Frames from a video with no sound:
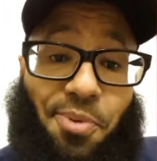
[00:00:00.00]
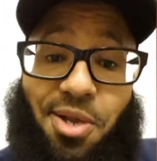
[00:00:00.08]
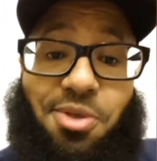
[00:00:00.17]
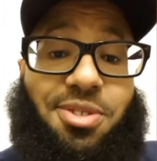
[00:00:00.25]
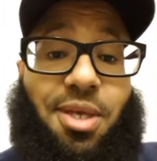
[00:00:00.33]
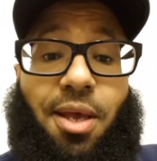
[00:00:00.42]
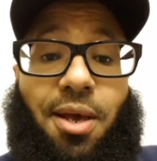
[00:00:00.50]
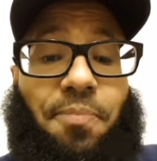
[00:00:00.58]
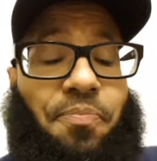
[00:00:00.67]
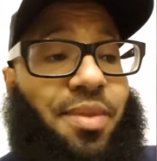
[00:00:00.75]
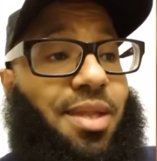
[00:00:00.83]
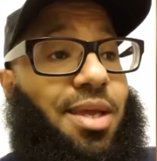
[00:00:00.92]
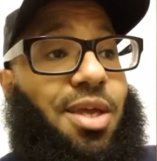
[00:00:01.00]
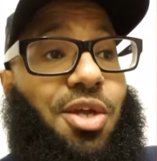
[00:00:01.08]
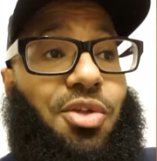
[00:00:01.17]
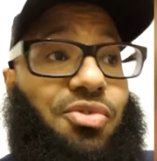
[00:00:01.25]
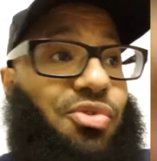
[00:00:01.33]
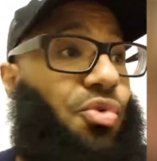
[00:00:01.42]
pray your salah.
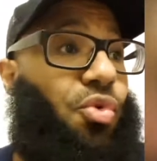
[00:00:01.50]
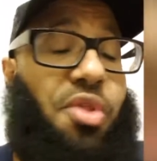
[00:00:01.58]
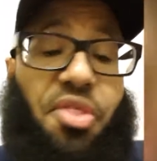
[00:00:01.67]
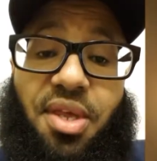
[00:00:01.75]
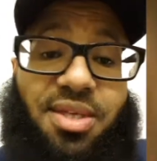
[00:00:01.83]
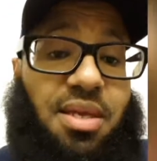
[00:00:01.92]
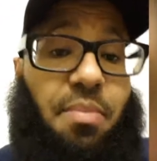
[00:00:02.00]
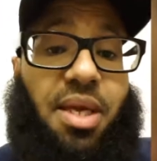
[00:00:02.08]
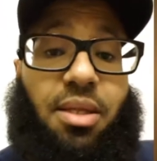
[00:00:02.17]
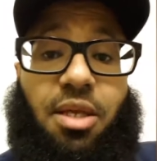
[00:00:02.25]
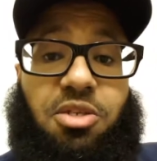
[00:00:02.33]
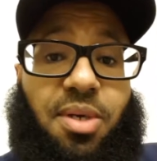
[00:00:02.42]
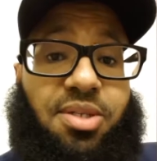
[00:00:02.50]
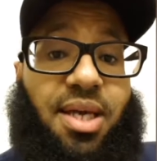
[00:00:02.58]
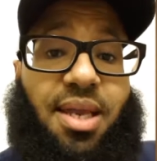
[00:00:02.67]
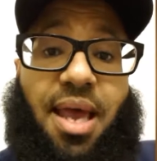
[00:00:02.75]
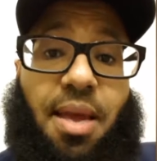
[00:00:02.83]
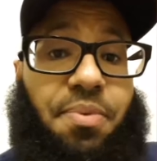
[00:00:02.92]
Do all the things that make Allah subhanahu wa
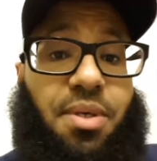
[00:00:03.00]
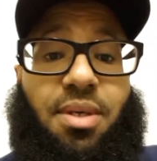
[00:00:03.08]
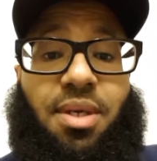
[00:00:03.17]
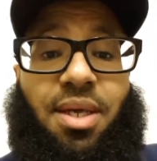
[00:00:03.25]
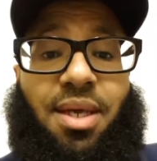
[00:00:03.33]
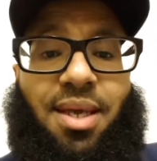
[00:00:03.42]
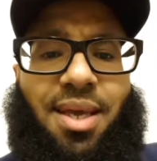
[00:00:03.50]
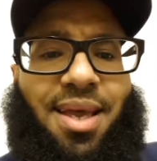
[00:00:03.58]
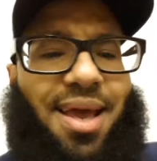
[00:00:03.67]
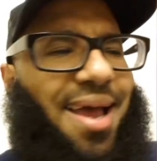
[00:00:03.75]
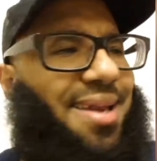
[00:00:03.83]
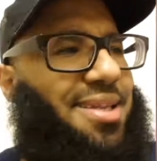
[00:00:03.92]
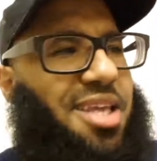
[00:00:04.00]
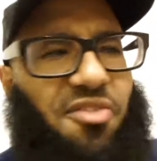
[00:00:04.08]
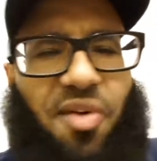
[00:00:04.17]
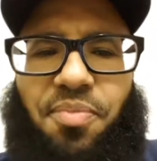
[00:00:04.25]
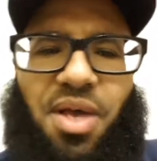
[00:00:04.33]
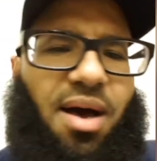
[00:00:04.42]
ta'ala happy. And
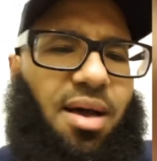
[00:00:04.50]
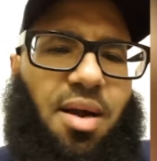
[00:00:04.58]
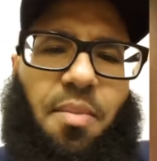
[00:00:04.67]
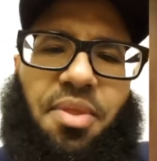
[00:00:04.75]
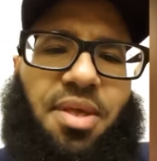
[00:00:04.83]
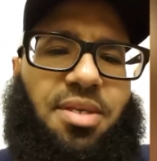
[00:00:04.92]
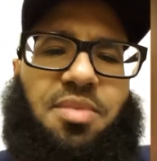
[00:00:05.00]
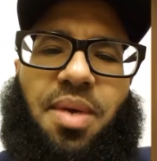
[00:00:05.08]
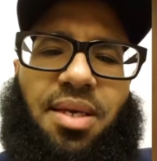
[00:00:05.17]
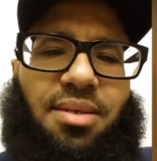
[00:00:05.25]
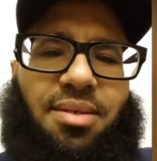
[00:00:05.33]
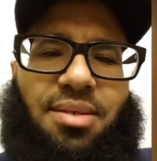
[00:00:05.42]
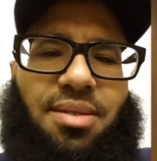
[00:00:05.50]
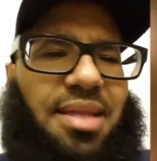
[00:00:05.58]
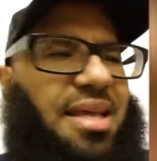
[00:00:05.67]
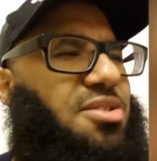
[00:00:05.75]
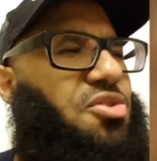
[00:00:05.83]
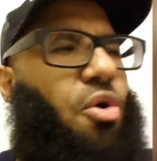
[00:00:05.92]
give up the haram things, man.
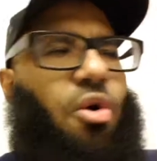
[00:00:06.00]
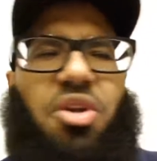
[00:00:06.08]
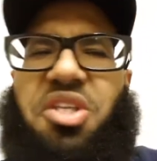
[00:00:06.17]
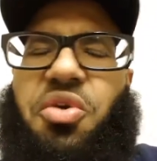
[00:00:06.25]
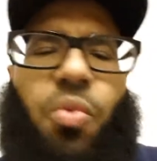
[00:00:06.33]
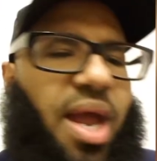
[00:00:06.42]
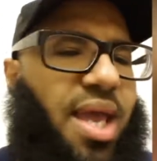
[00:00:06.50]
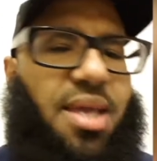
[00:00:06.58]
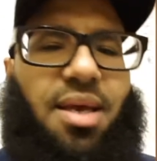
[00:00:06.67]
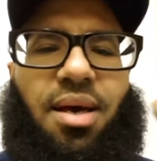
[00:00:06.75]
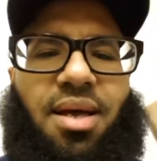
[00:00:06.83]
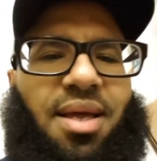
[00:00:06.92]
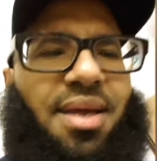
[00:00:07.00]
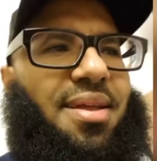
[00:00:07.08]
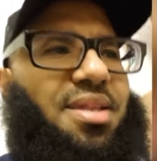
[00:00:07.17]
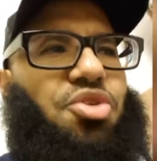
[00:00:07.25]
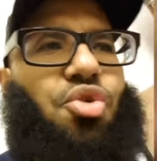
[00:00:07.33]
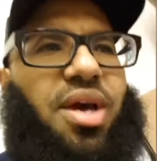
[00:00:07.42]
That's the only way
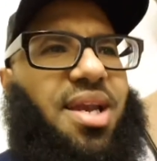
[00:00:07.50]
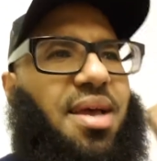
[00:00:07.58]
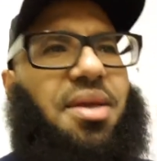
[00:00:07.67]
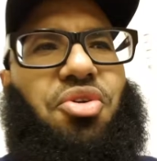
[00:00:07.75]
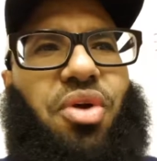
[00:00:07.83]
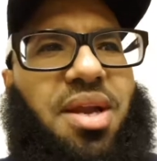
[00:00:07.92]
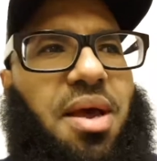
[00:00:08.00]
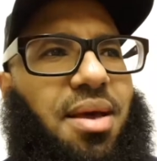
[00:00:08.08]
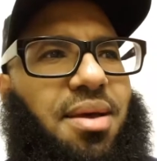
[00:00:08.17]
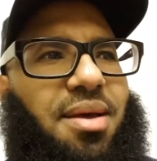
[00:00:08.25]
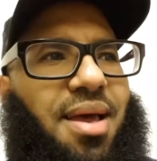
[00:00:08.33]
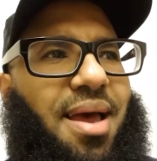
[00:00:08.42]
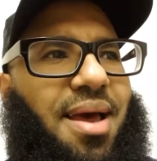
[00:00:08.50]
you're gonna